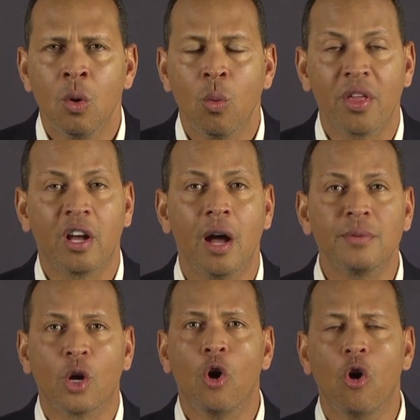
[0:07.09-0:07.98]
Well, the
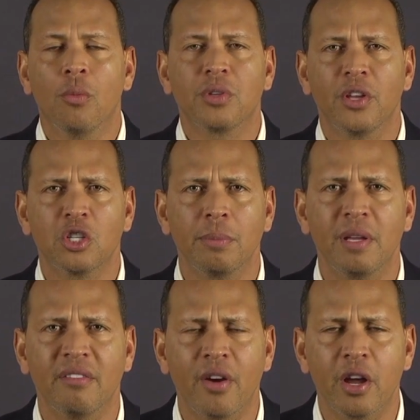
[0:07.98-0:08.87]
Cubs are home, so they should be
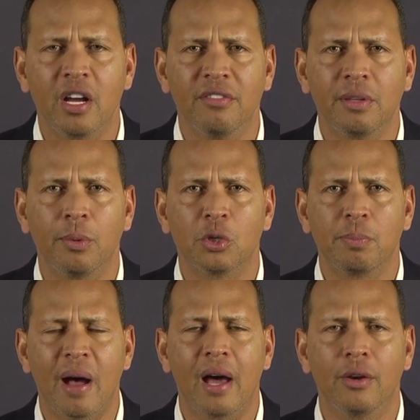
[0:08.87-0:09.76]
in a very comfortable
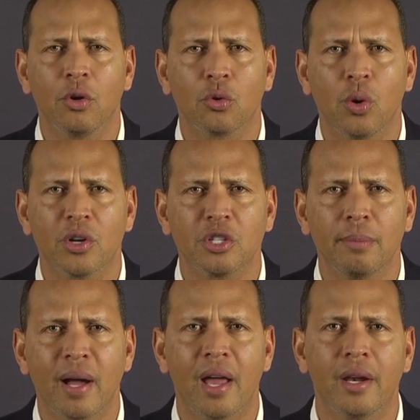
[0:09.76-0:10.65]
spot, no question
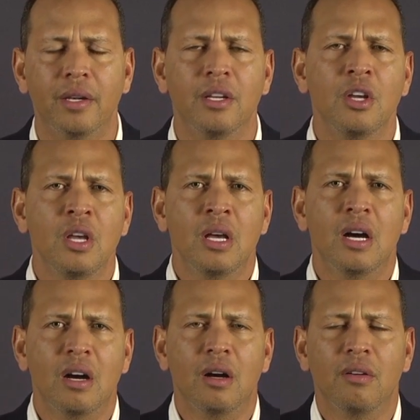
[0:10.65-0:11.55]
about it,
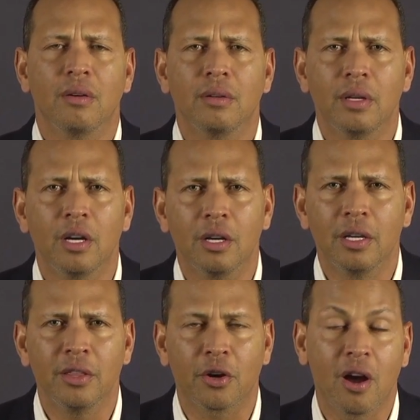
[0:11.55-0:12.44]
uh,
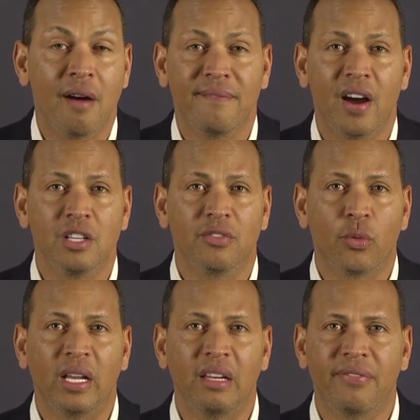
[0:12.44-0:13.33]
in the confines of
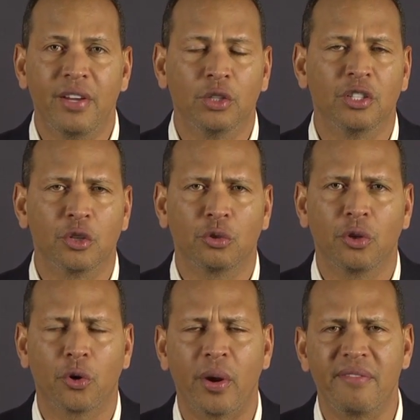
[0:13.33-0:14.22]
Wrigley Field and the,
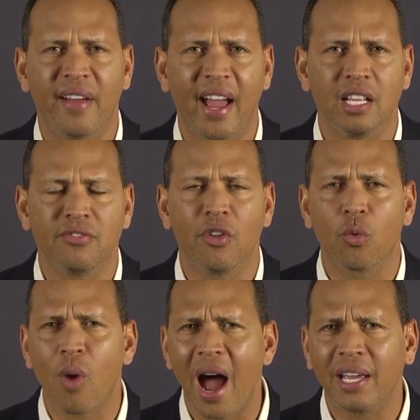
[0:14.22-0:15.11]
the great fans. For the
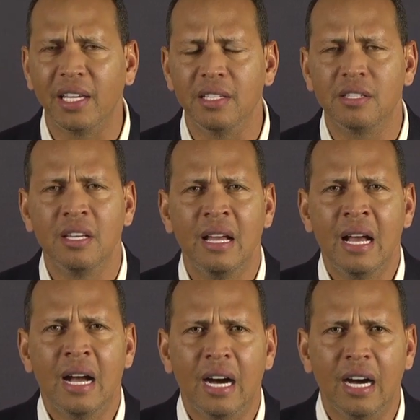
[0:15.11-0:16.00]
Rockies,
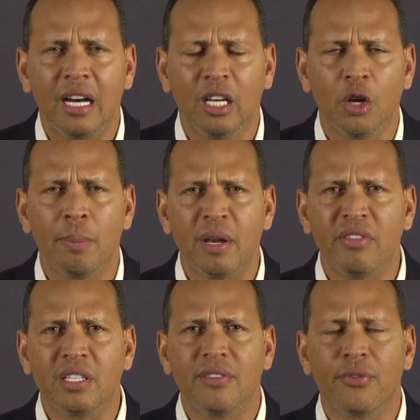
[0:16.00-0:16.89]
uh, a little bit of
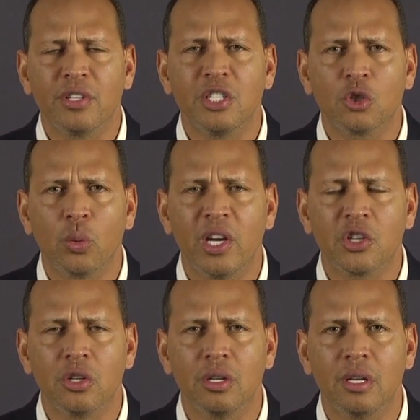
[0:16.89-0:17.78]
a different
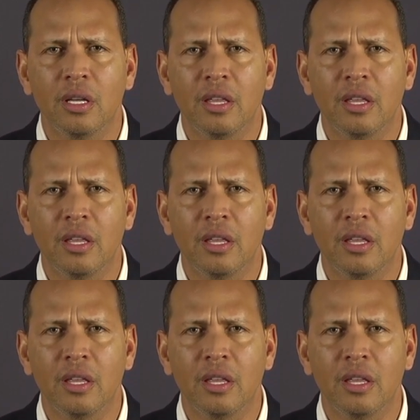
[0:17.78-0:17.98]
situation. Uh,